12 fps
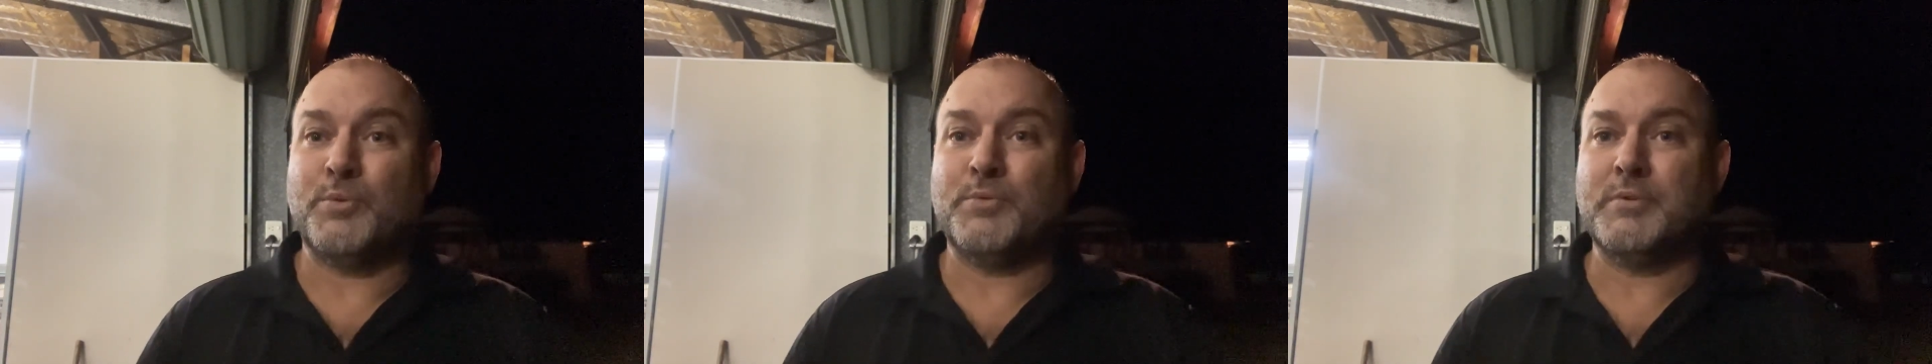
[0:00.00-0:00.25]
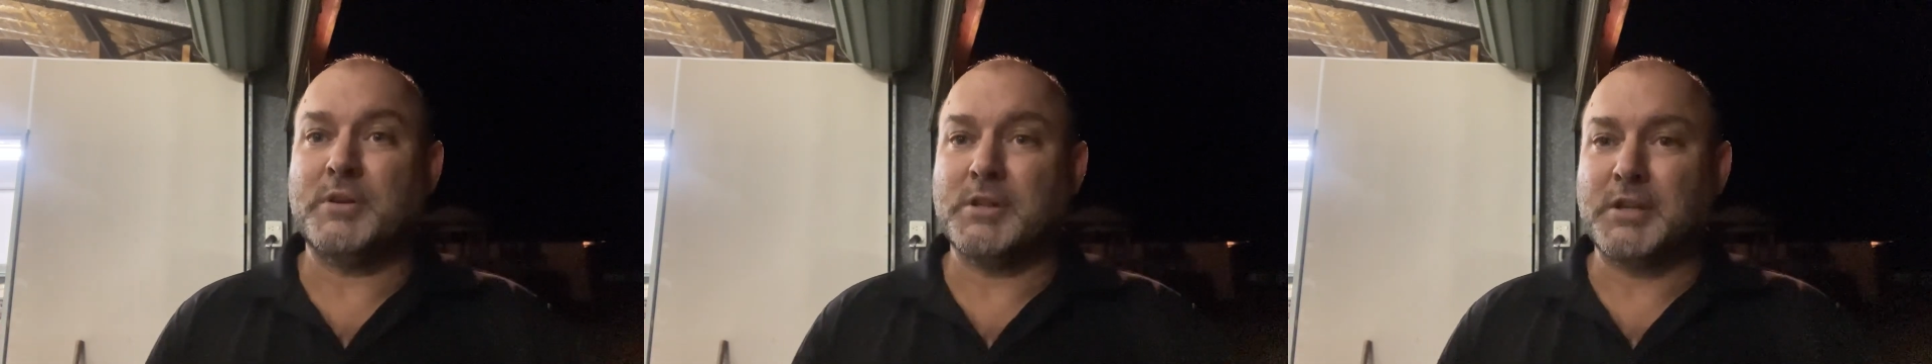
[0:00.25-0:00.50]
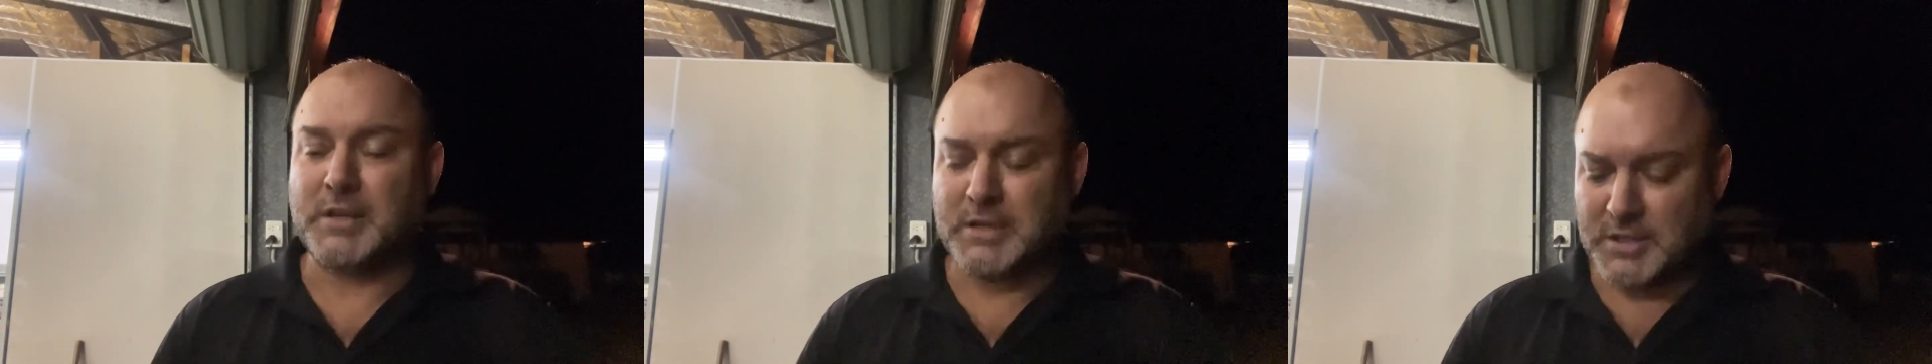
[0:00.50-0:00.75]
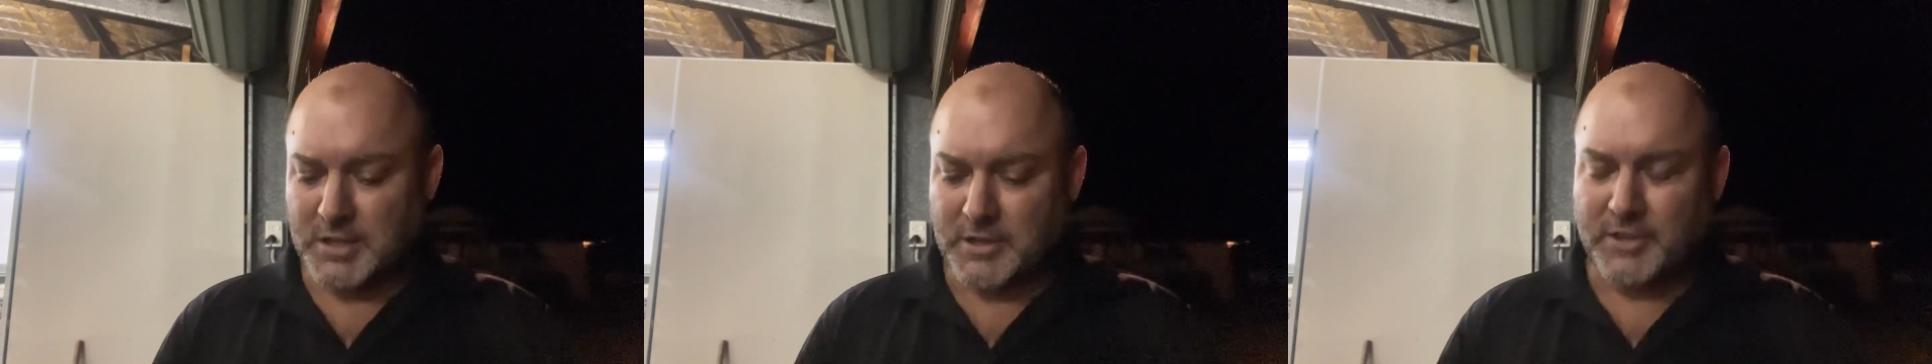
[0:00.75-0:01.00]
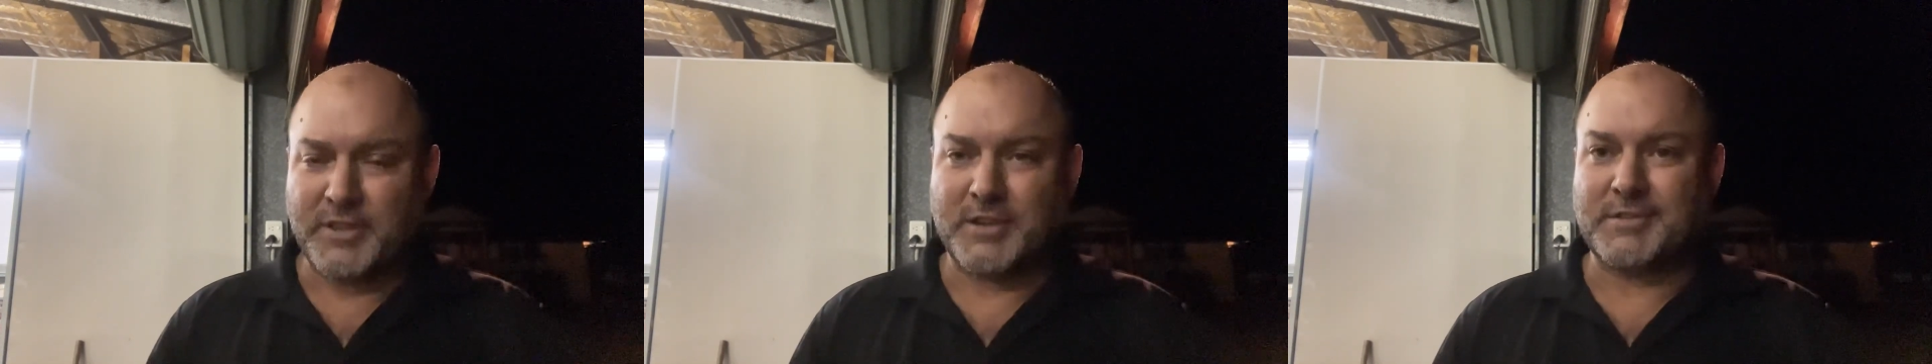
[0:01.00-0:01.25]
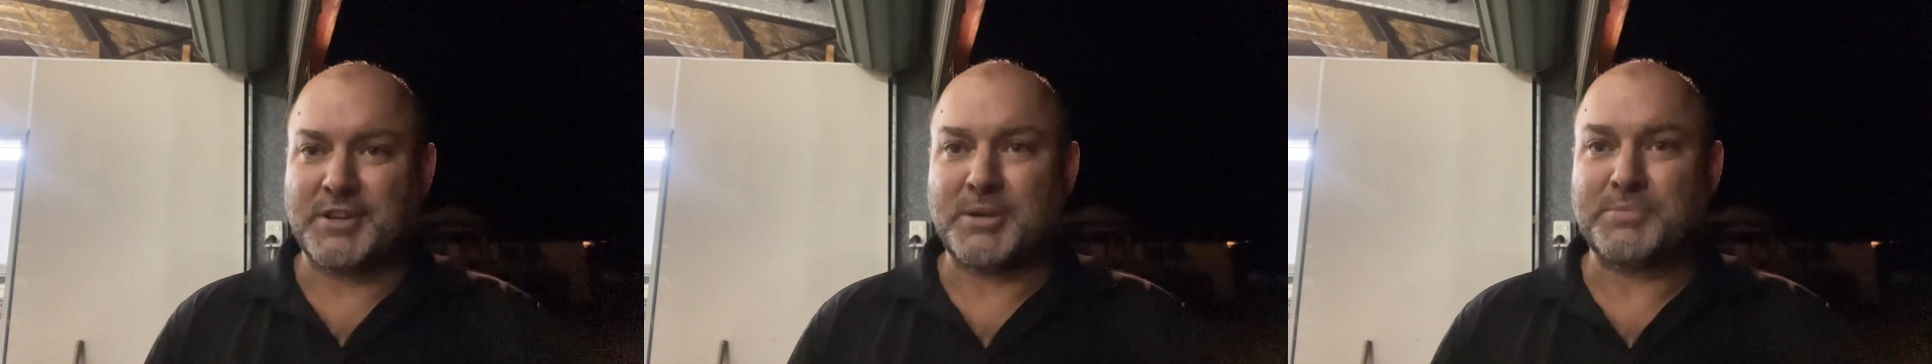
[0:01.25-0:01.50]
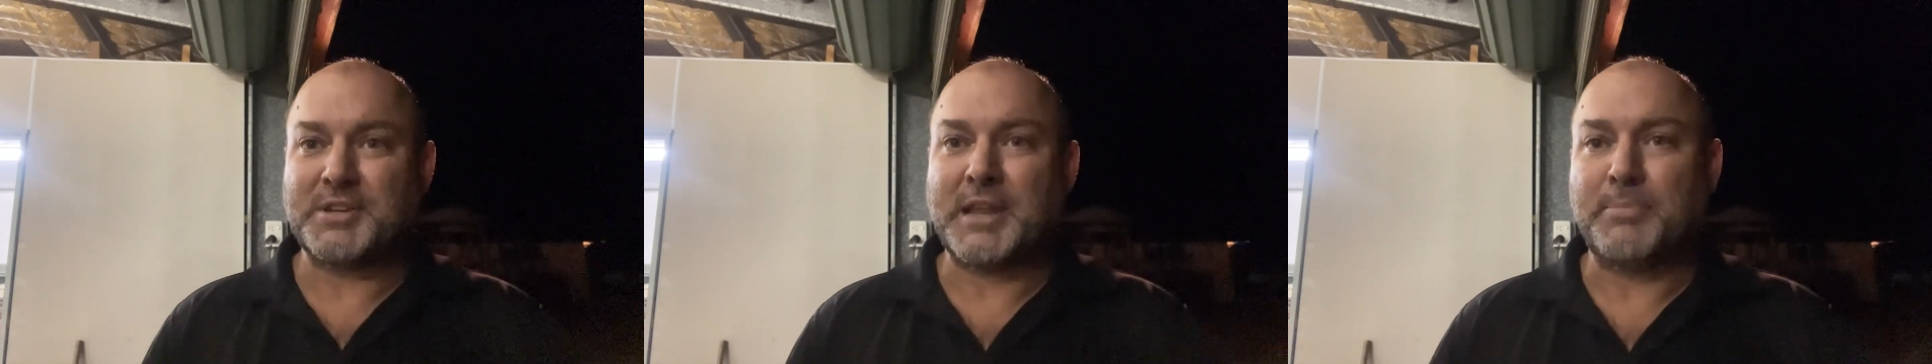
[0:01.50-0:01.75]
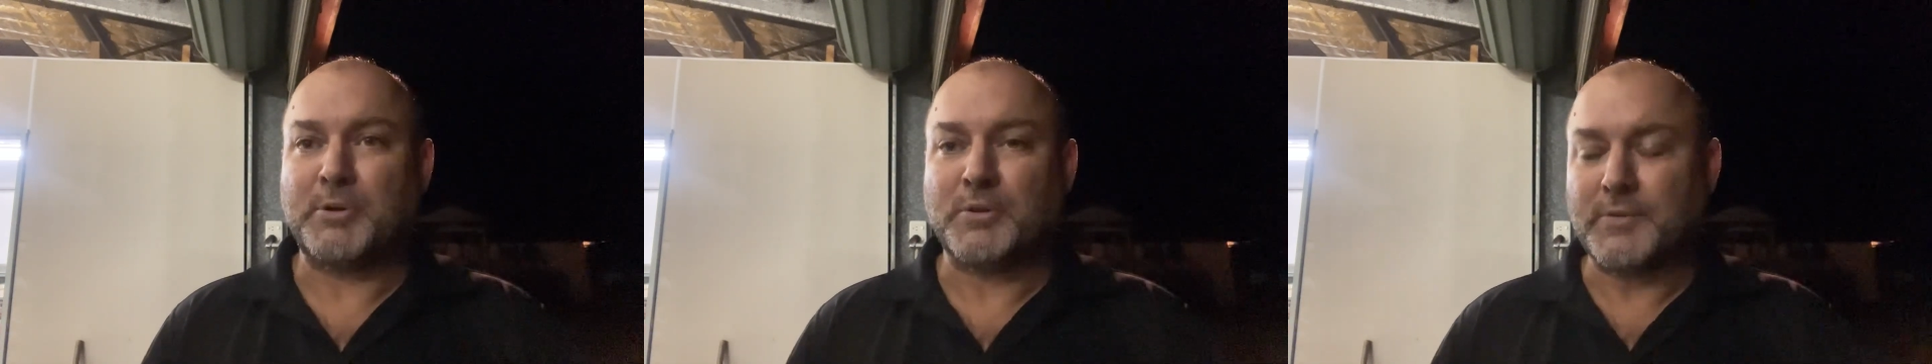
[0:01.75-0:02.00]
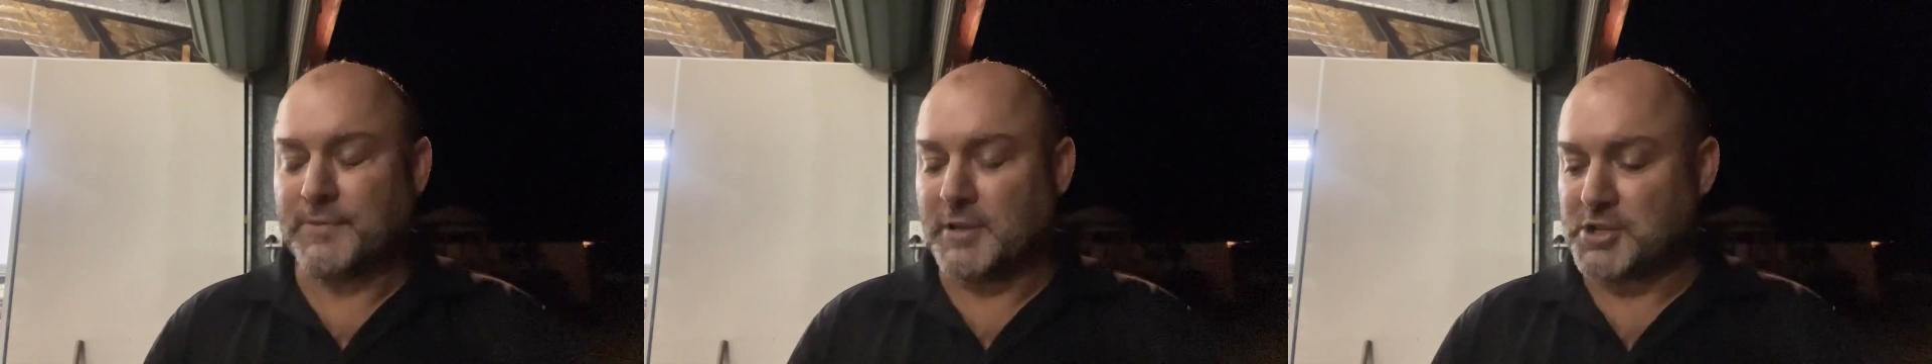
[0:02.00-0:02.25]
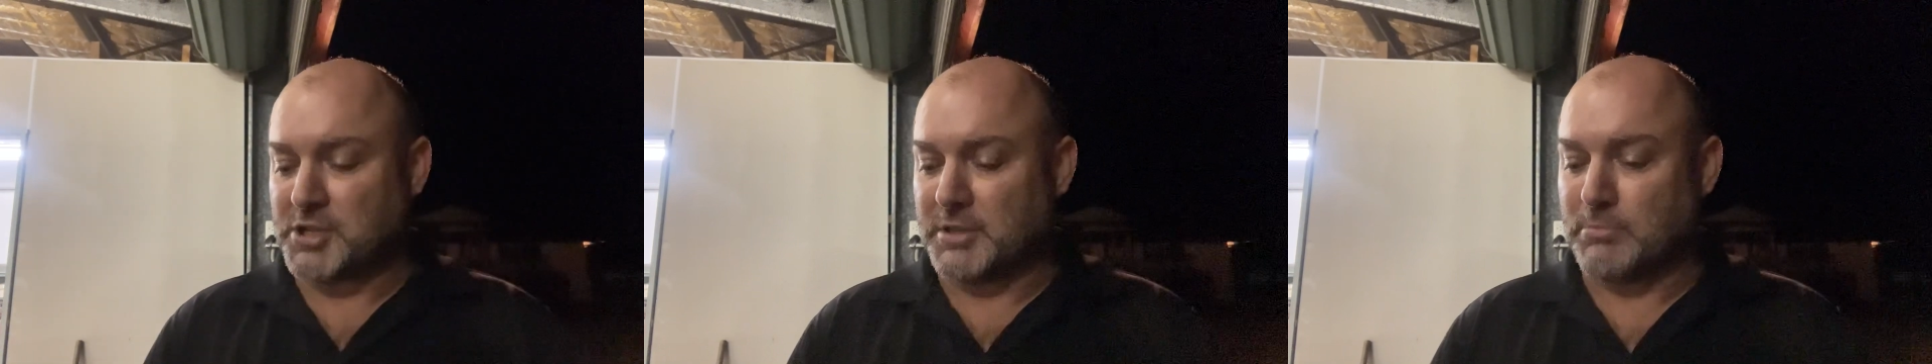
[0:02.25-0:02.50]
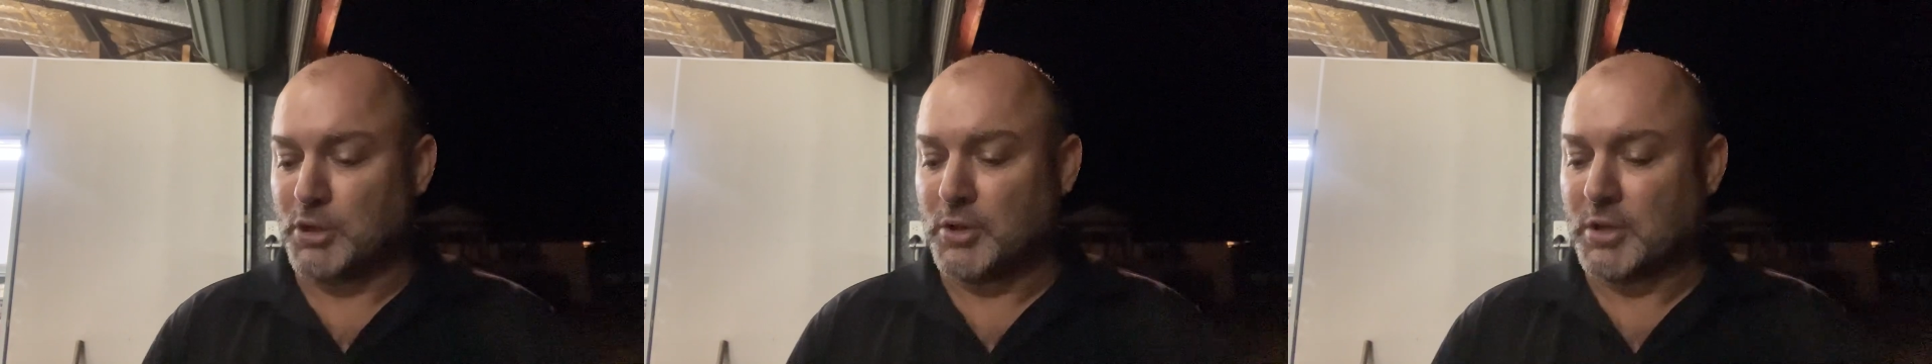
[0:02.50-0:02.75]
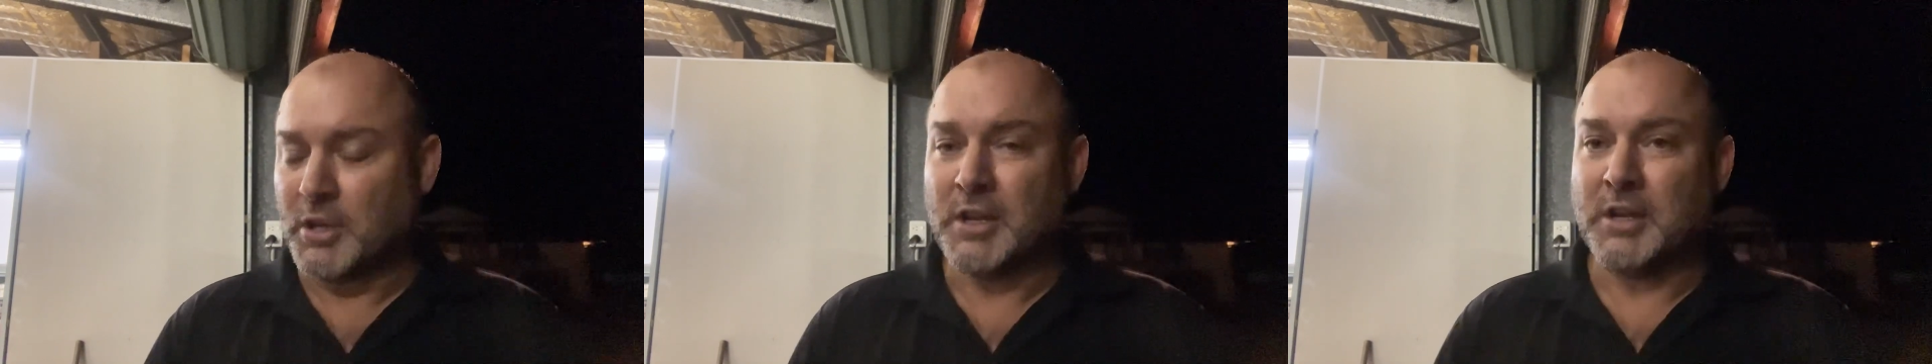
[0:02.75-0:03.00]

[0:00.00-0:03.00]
really easy and they end up snapping off flush at the block.